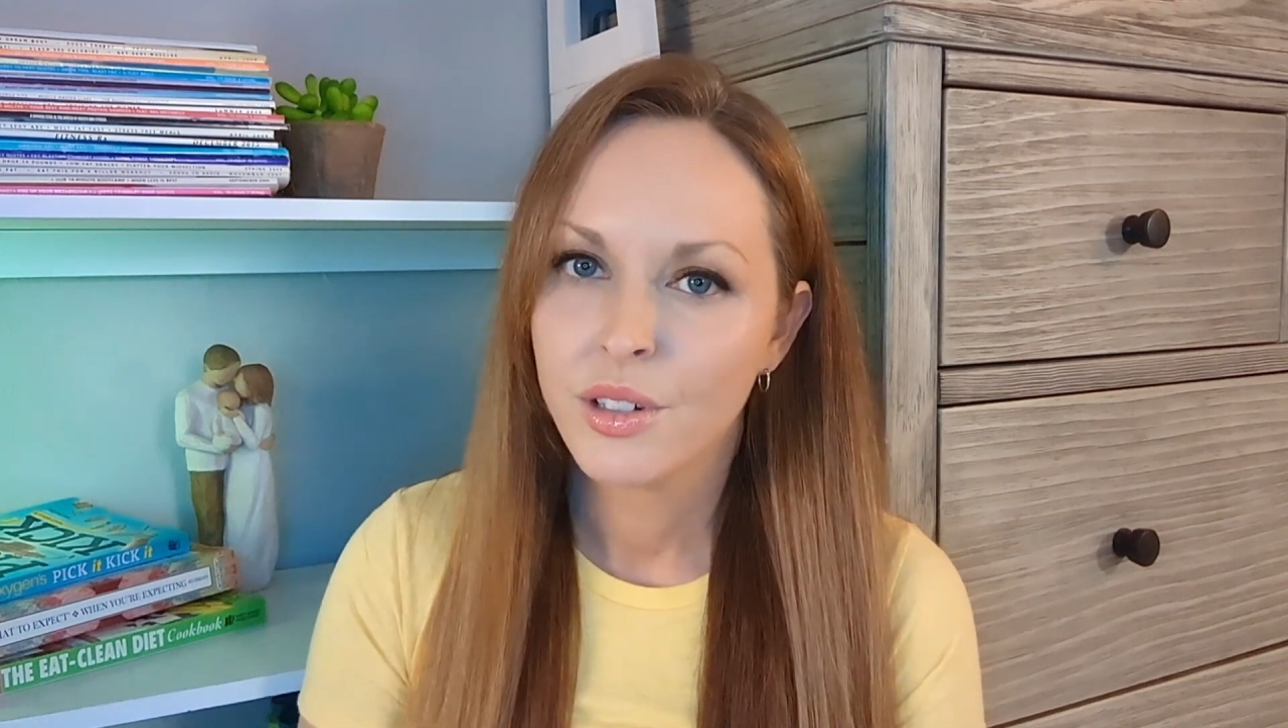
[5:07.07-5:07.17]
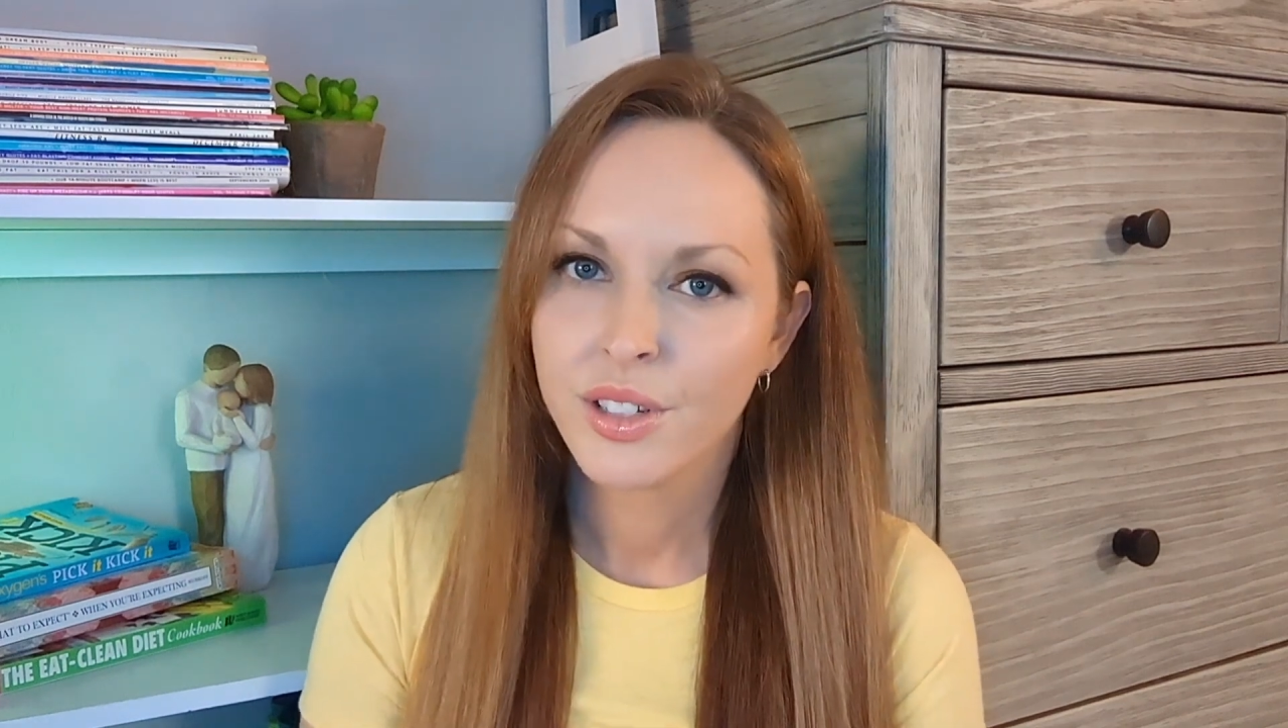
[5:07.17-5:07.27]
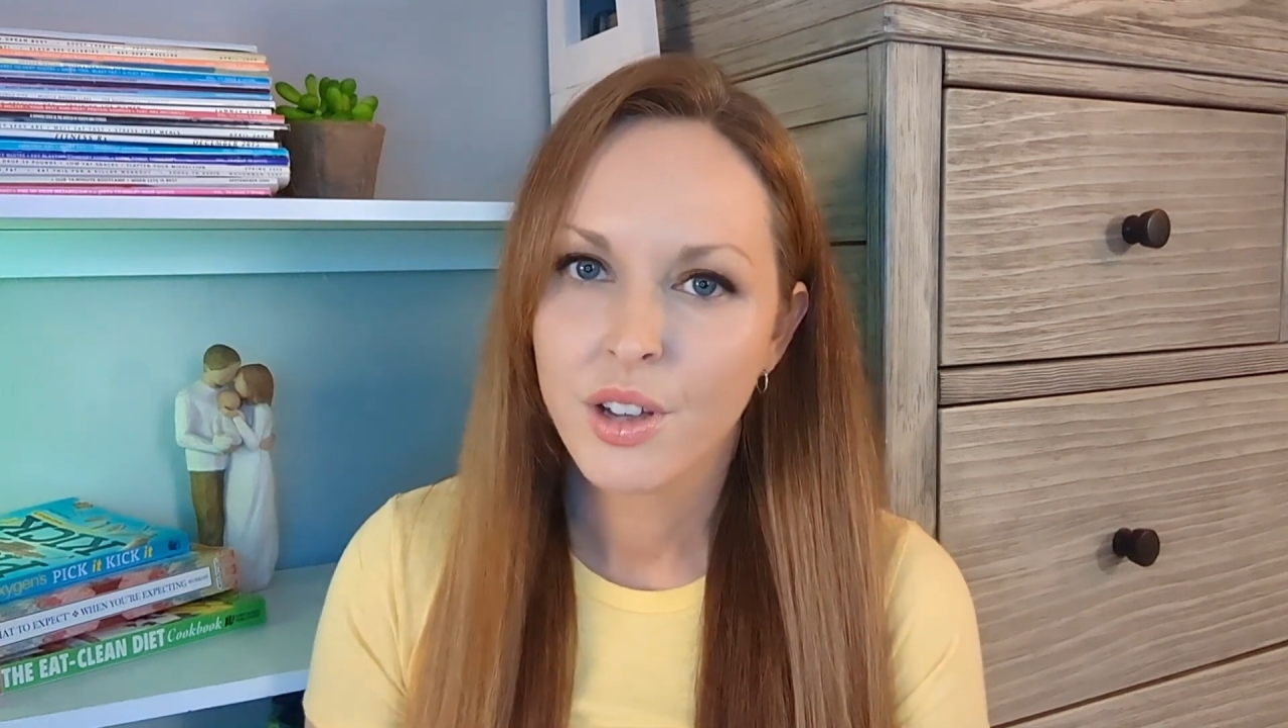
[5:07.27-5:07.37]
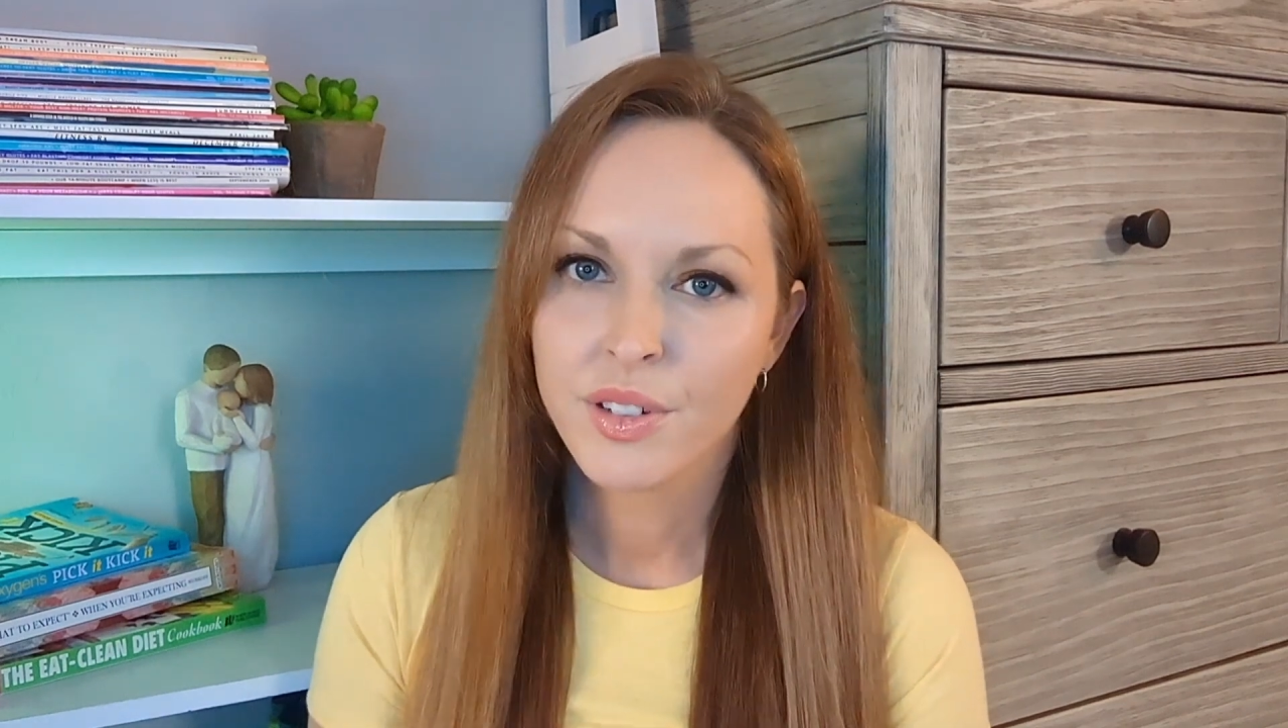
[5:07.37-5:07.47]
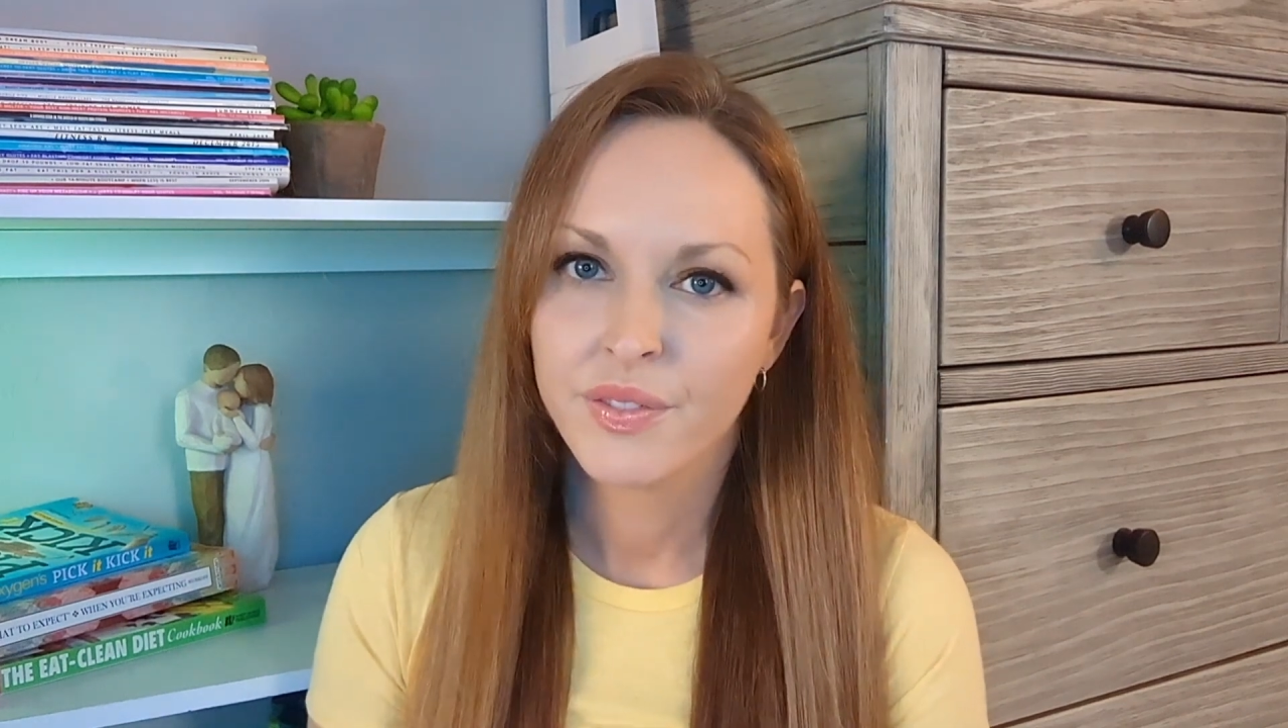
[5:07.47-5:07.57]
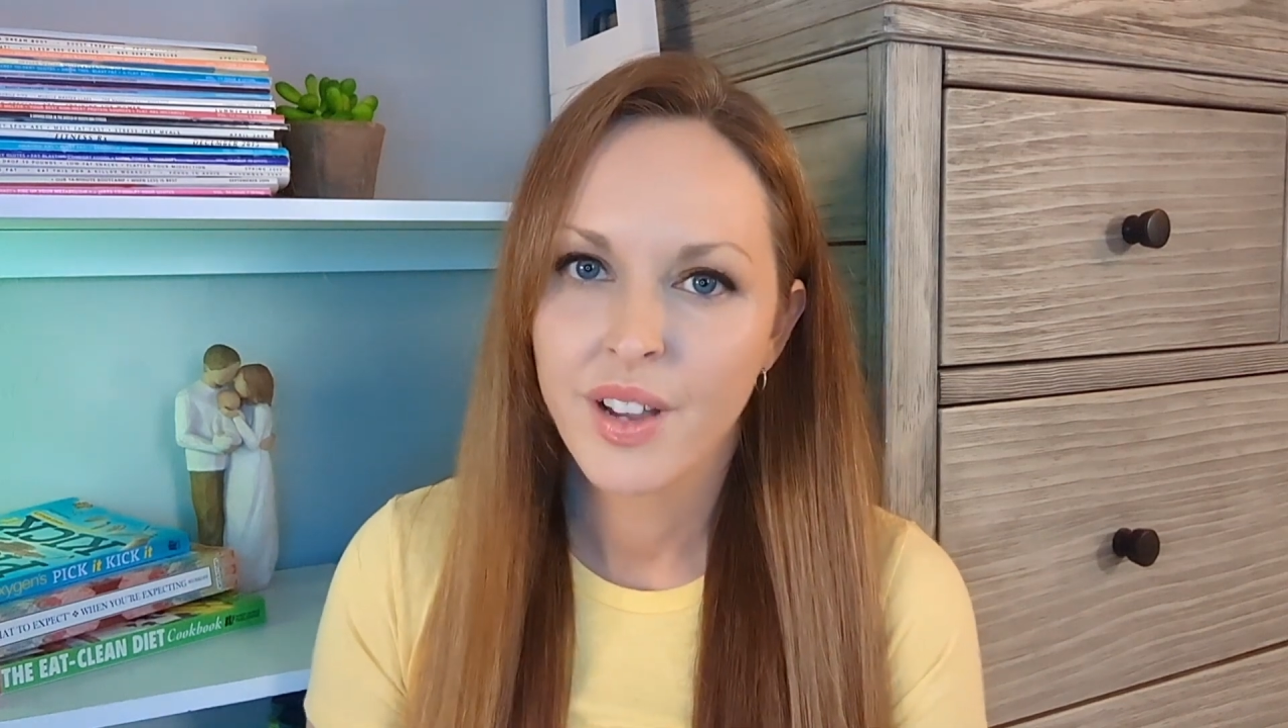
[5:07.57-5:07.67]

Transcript: yourself a